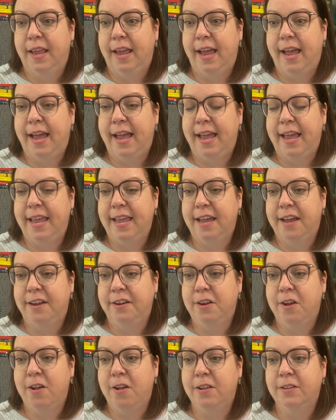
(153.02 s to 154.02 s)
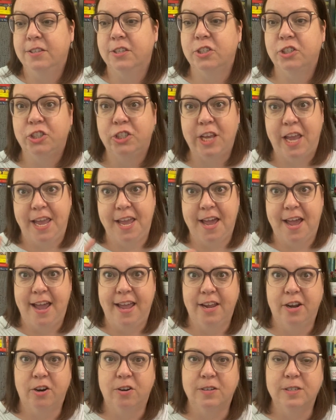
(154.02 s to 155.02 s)
I unhauled
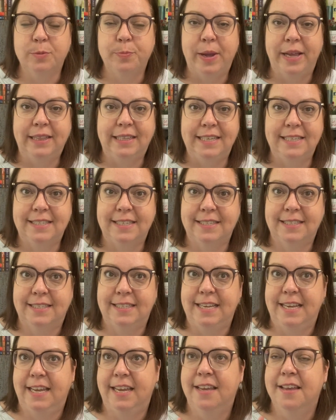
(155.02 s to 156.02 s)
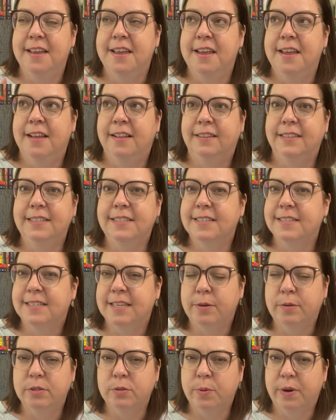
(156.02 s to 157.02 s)
Shanghai Girls by Lisa See. Lisa
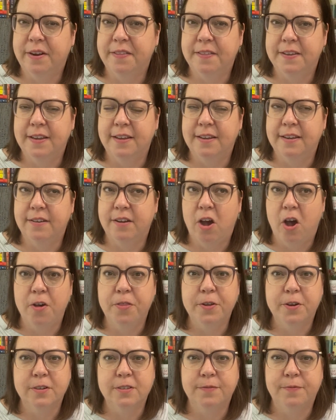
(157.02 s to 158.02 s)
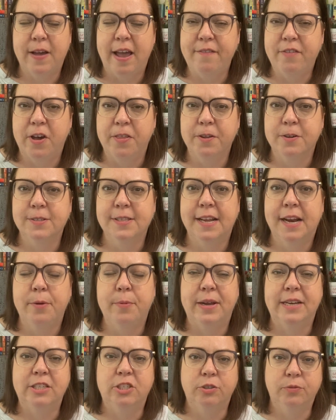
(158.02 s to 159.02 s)
See was one of the authors, five authors that I
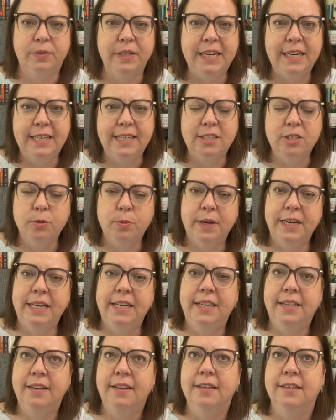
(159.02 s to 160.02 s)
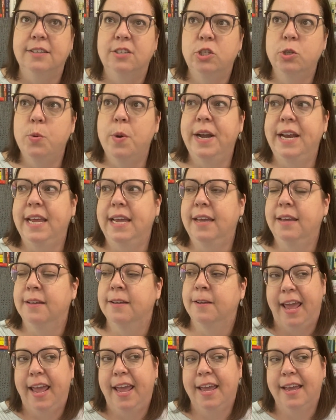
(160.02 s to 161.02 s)
wanted to read in 2020.
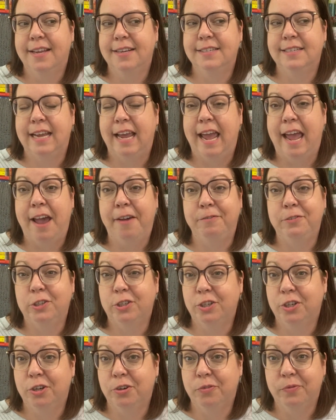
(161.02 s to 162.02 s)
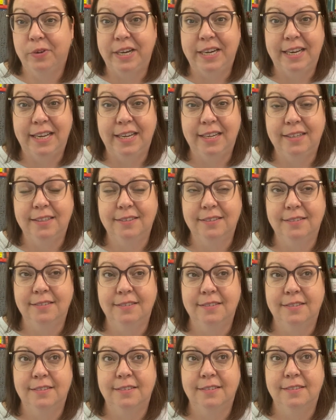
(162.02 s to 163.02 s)
And after
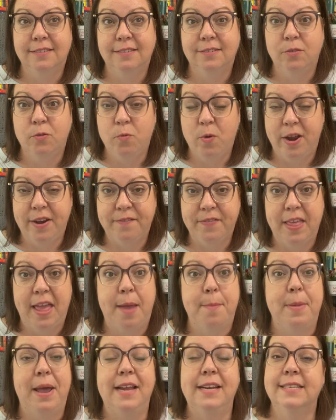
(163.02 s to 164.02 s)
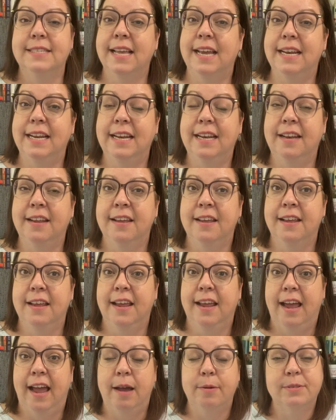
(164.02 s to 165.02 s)
reading one of them, I decided
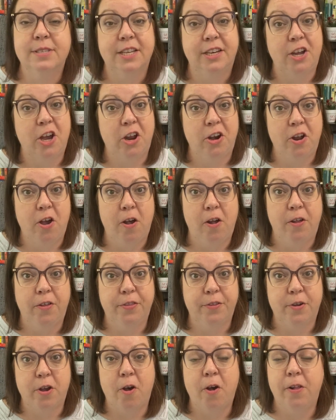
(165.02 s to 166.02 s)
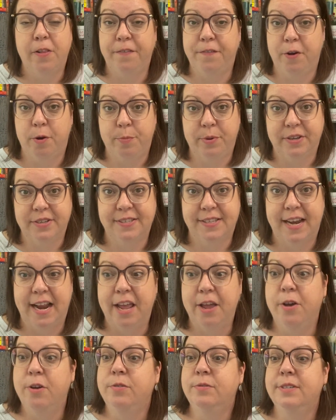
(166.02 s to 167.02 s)
I was going to unhaul the, all of her books that
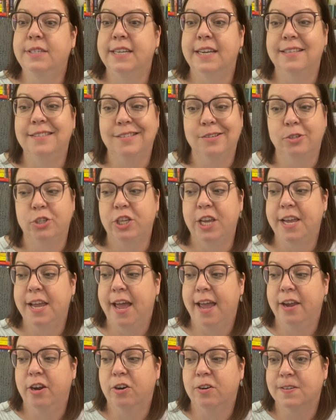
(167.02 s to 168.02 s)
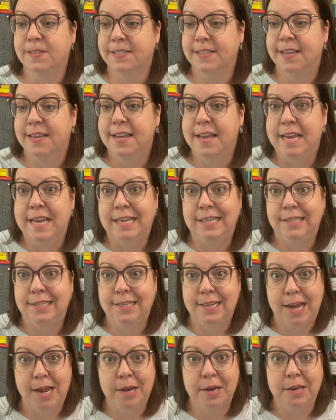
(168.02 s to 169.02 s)
I owned. And so Shanghai Girls did
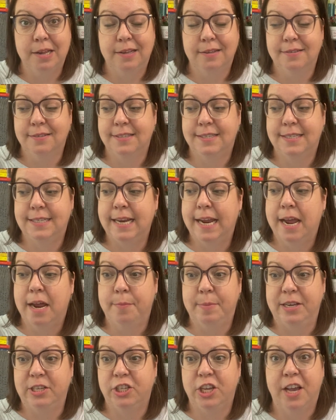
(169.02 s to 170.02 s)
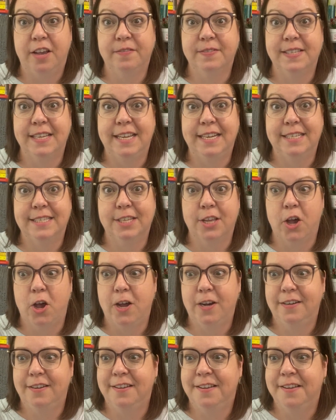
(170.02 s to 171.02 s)
not stay on my shelves. It is
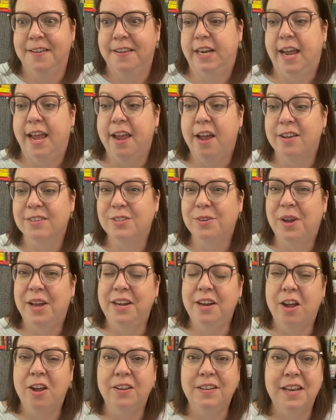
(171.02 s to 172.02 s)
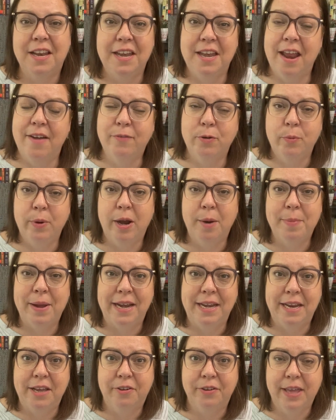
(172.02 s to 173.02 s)
gone. I also unhauled Neverwhere
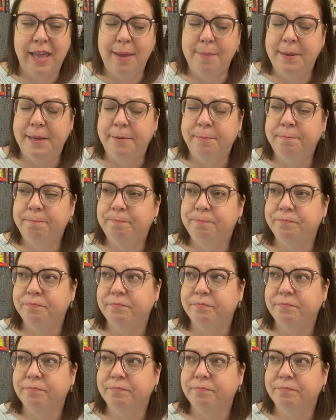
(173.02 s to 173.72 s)
by Neil Gaiman.